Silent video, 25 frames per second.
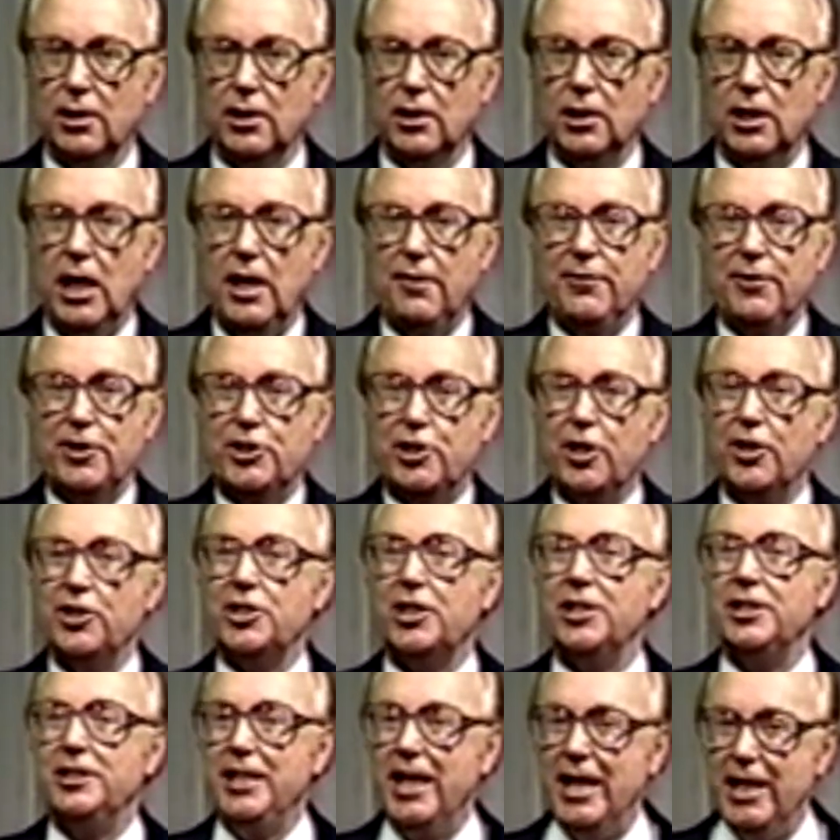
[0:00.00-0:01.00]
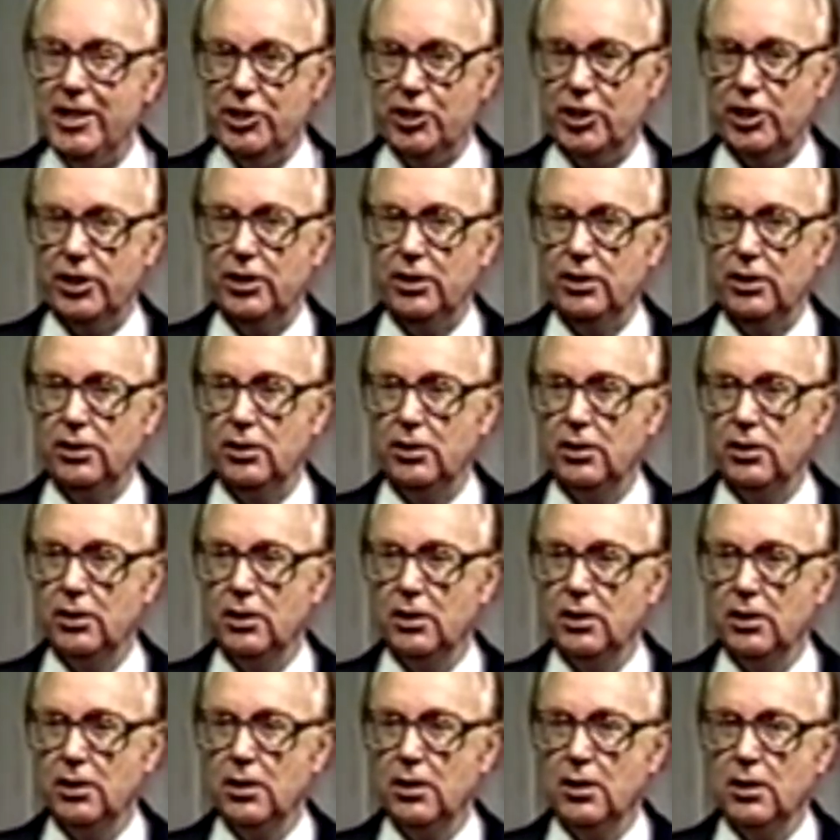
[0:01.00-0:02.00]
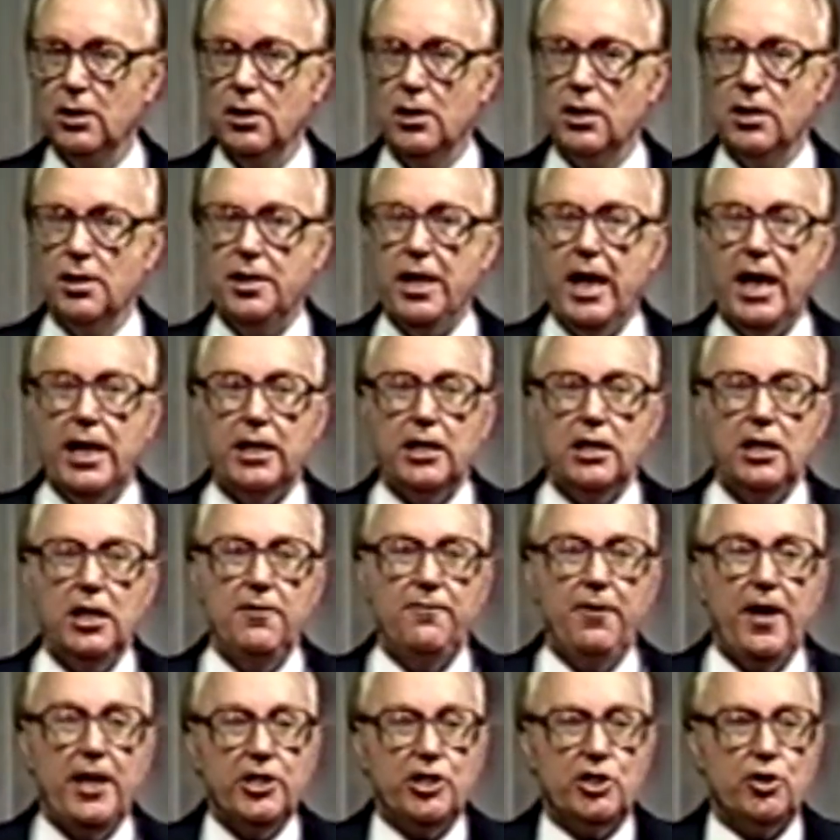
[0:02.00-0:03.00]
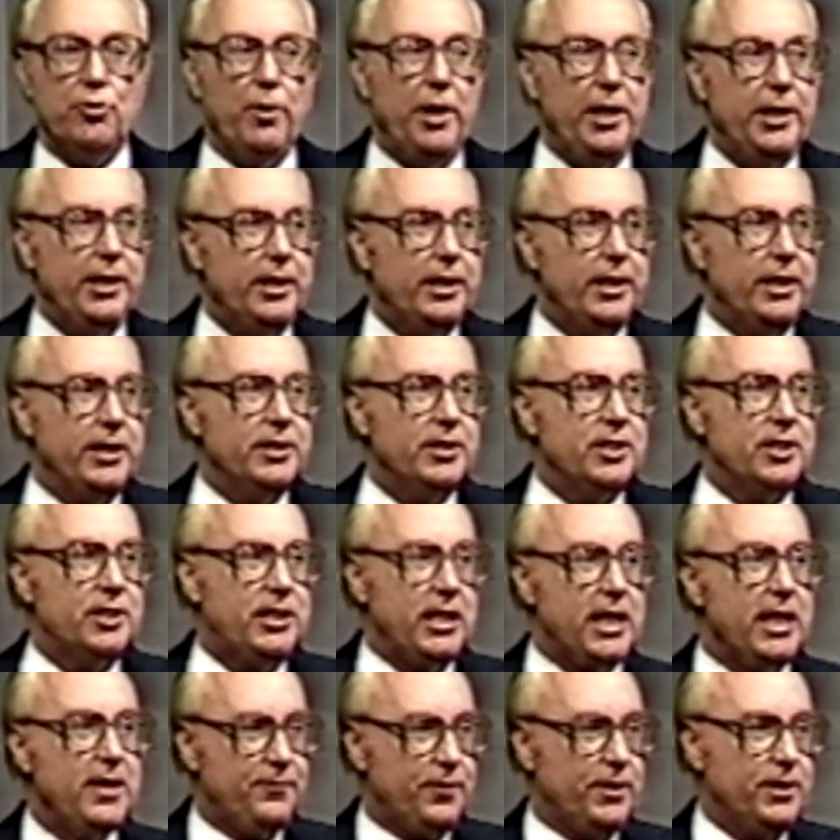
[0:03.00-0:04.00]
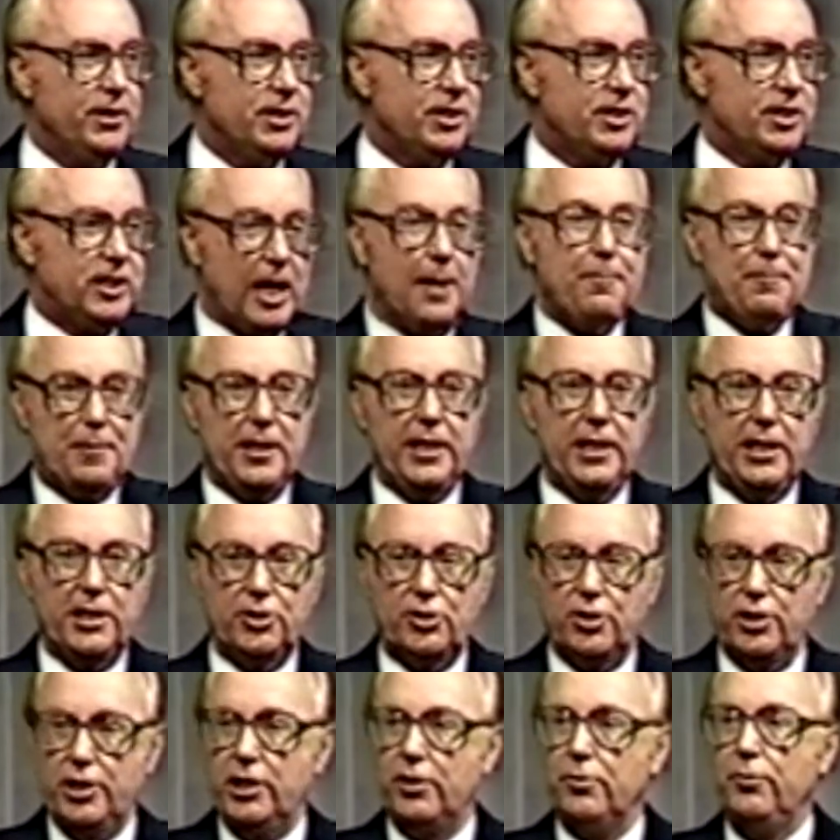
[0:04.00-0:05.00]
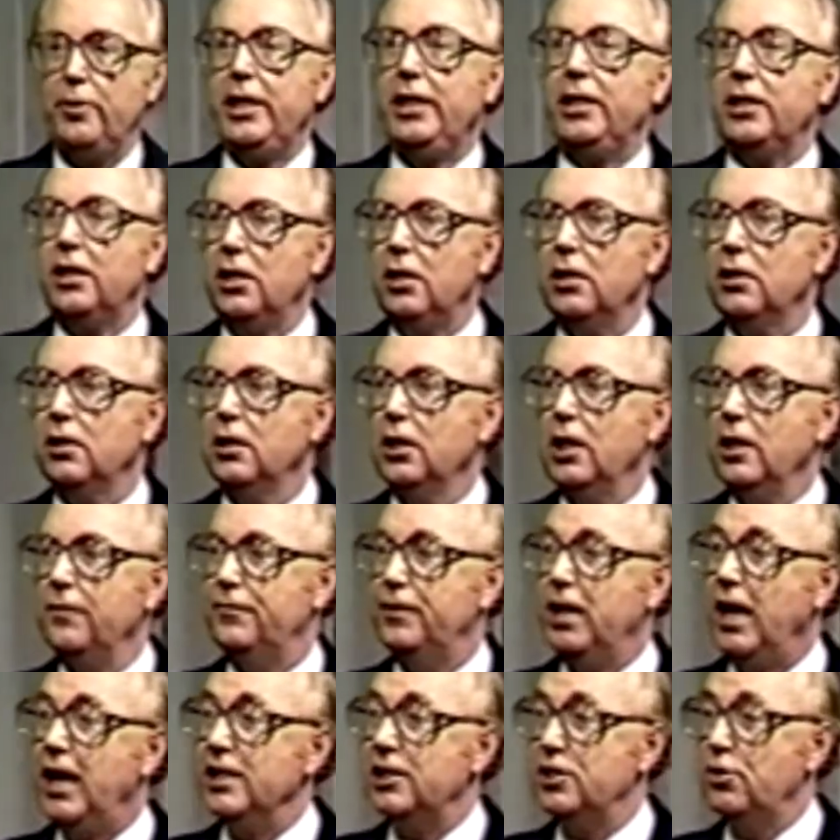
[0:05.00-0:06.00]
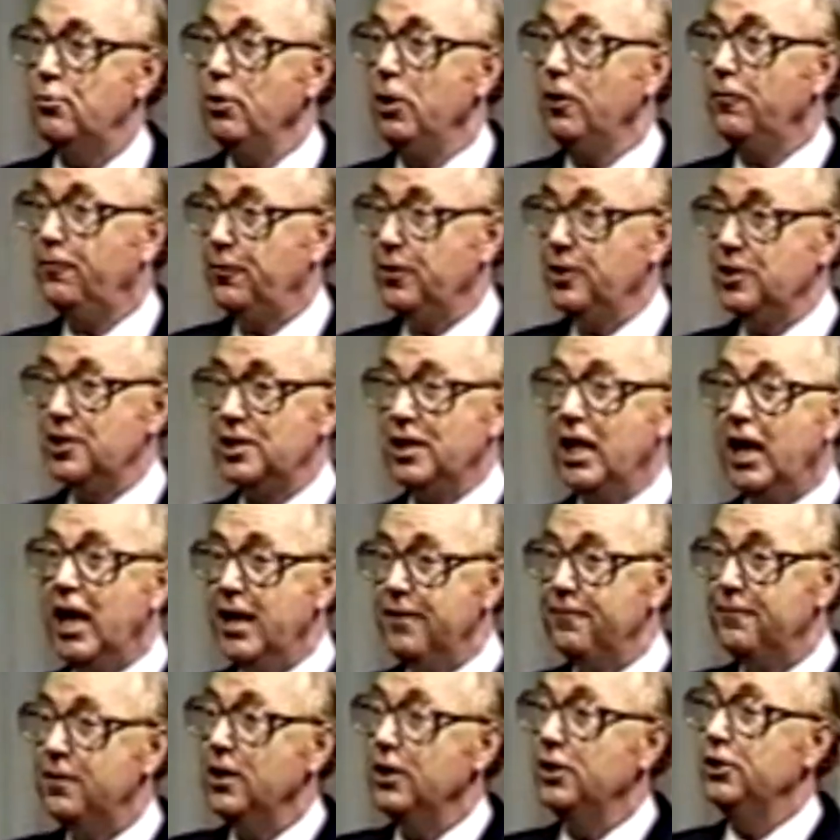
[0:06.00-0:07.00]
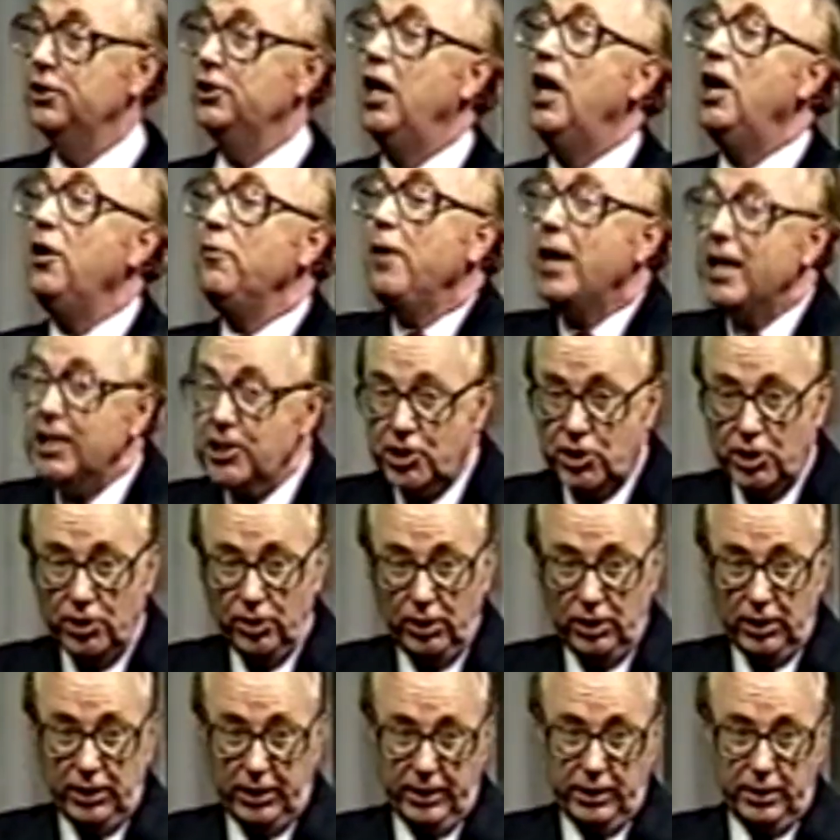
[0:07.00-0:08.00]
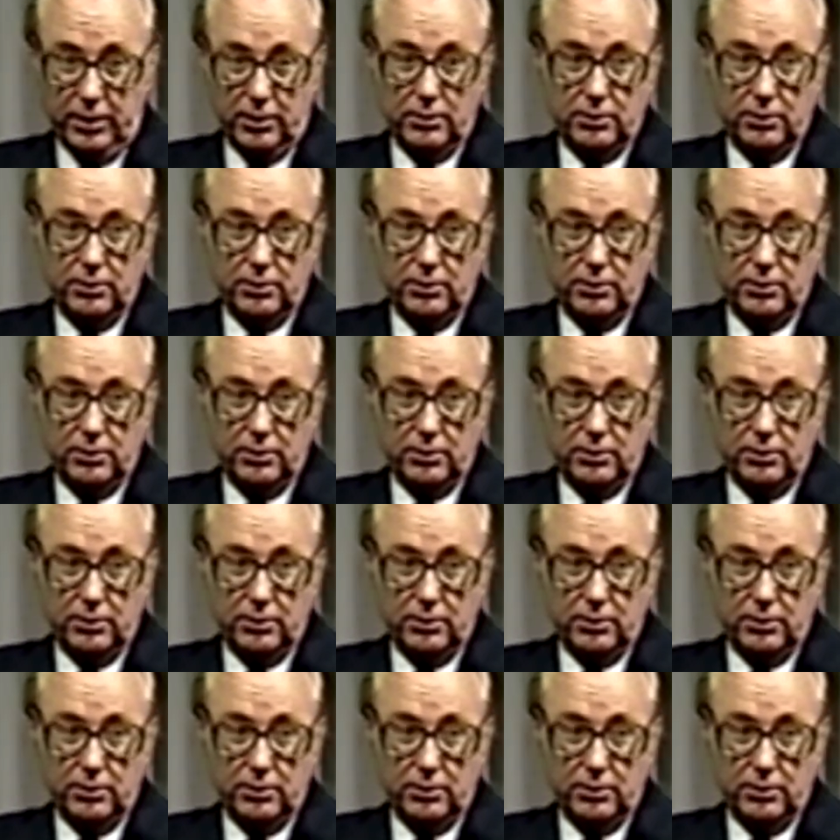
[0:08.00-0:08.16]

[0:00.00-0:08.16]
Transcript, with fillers: of a church contention that eventuated in Stephen stepping into the arena of God's will for his life directionally.